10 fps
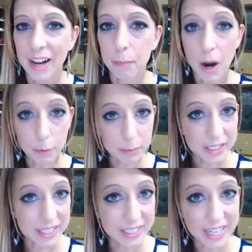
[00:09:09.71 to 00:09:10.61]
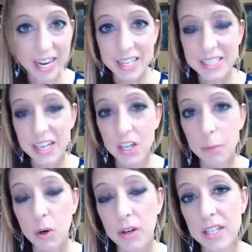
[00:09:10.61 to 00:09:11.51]
probably satanic
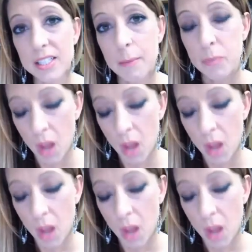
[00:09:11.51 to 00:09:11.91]
ceremonies.